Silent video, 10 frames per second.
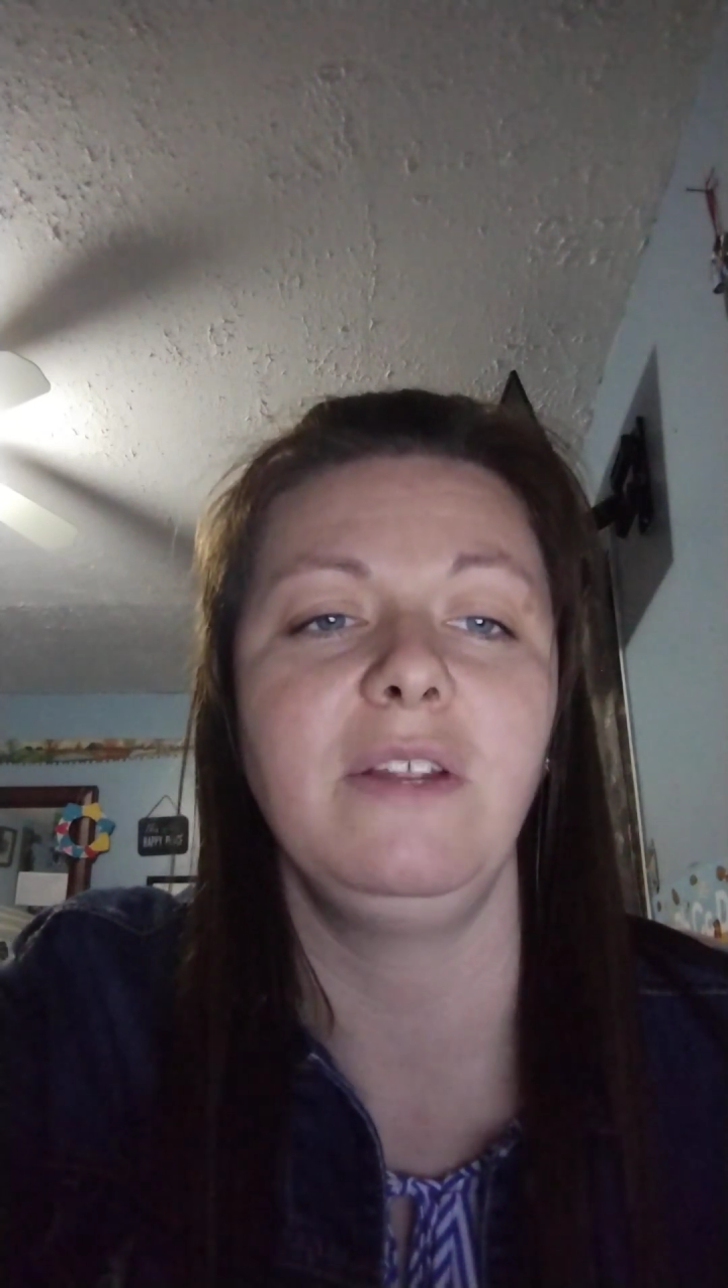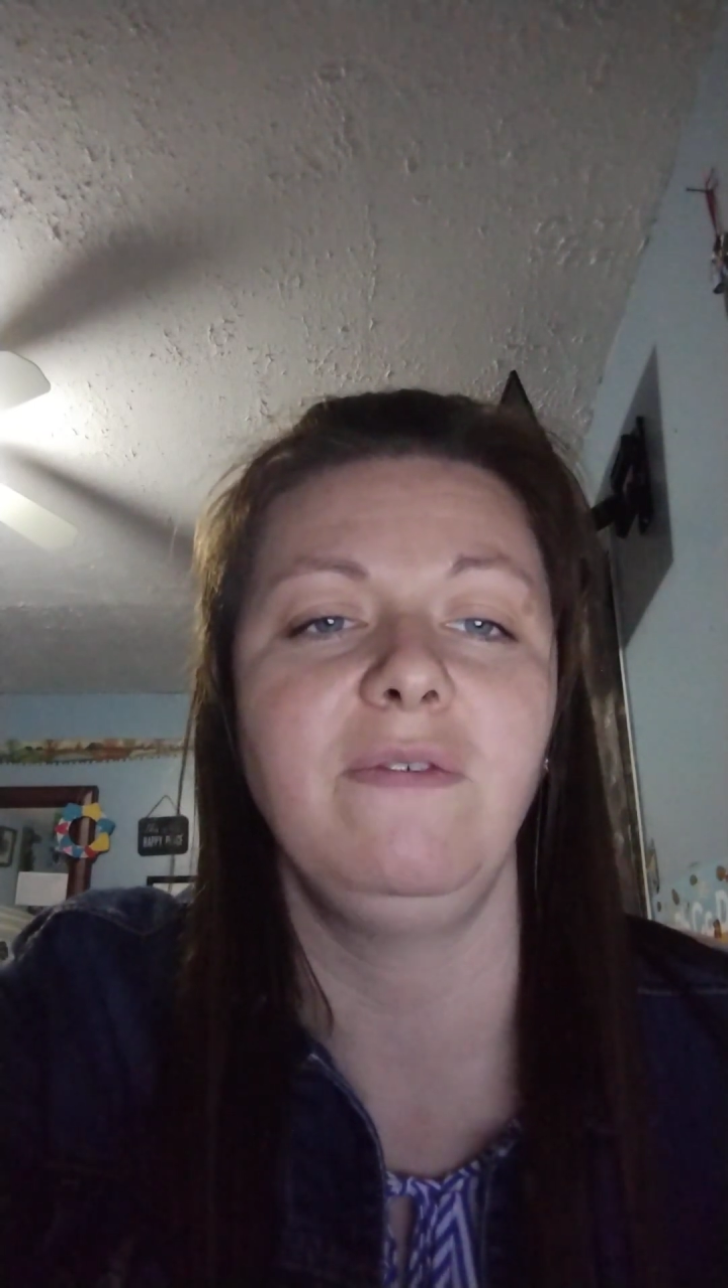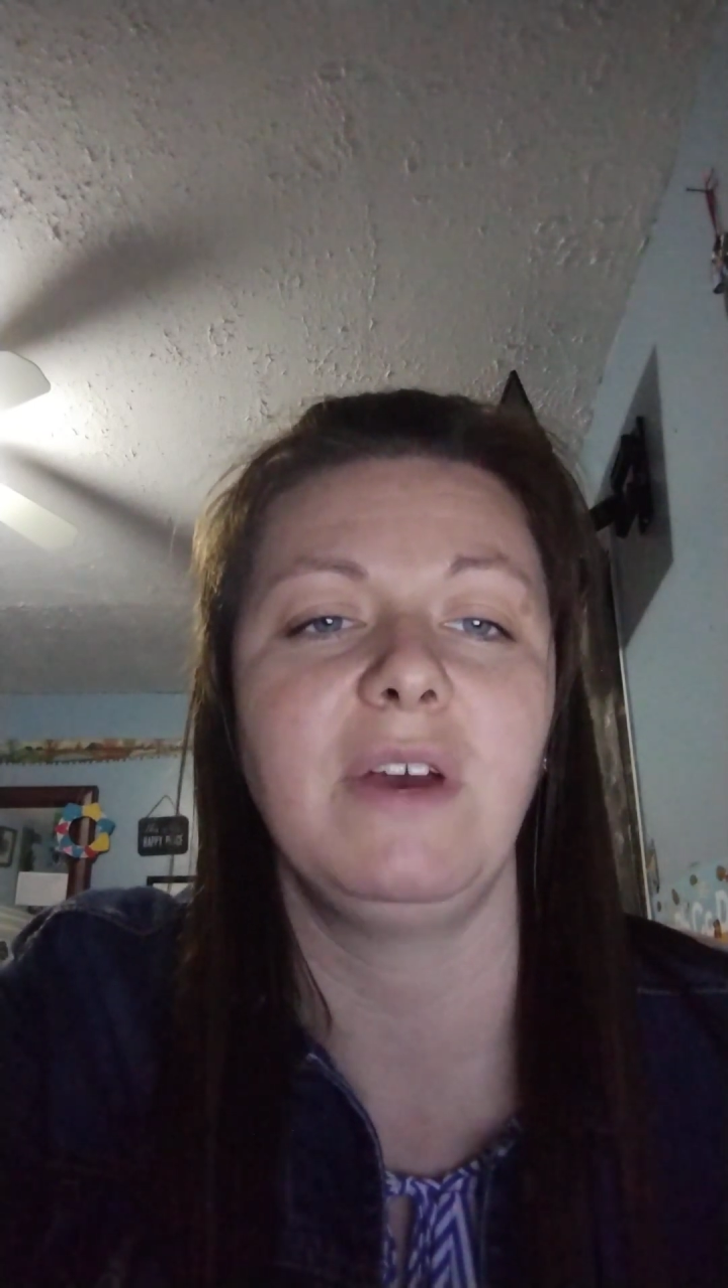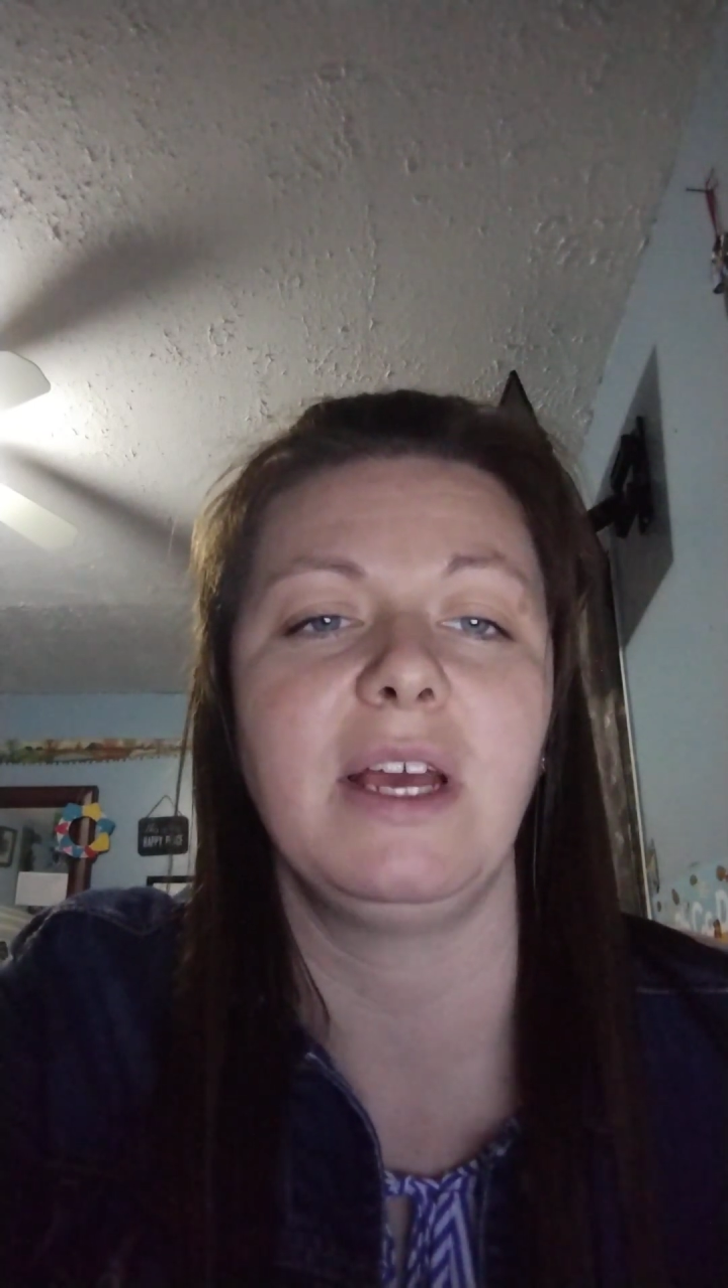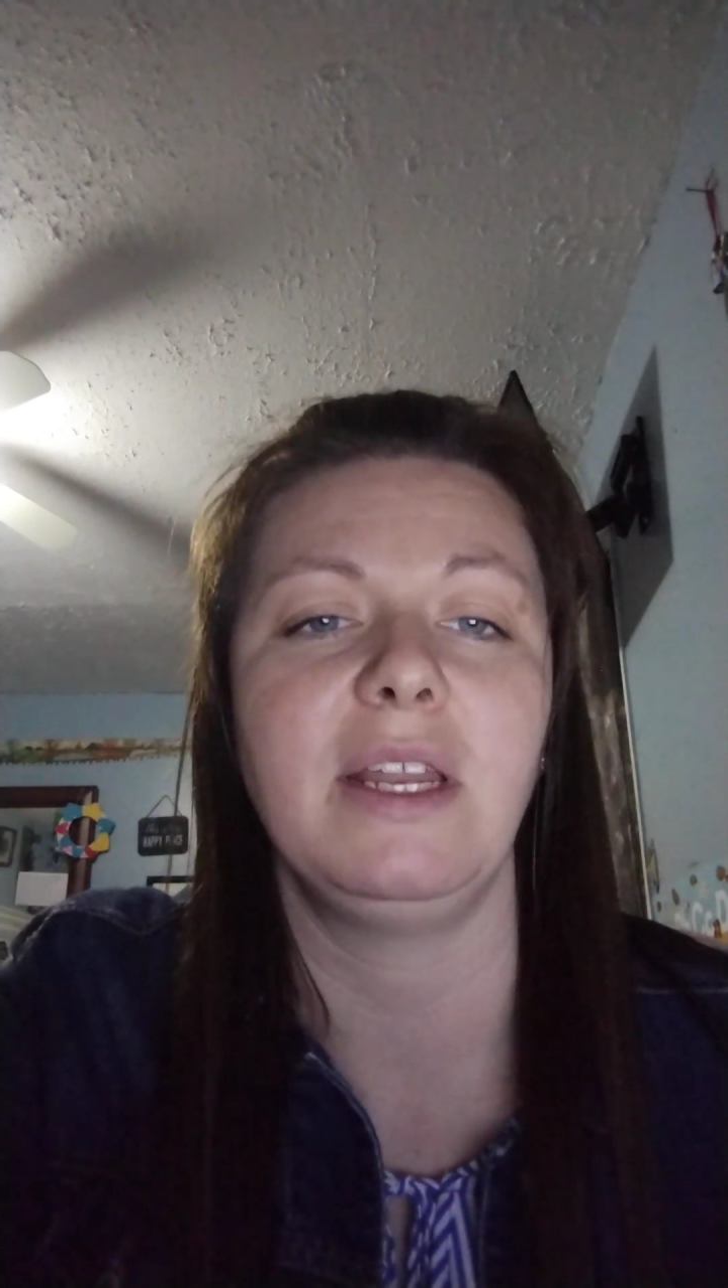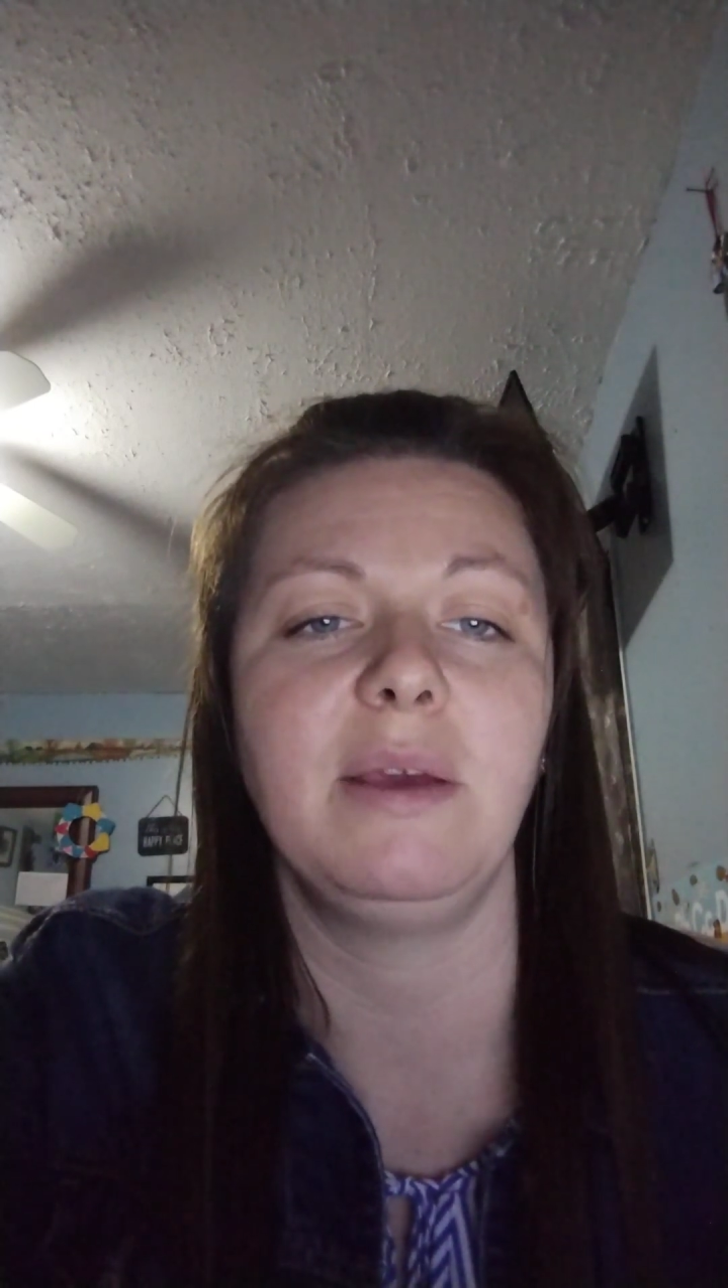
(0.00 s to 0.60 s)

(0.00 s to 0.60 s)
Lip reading: defined,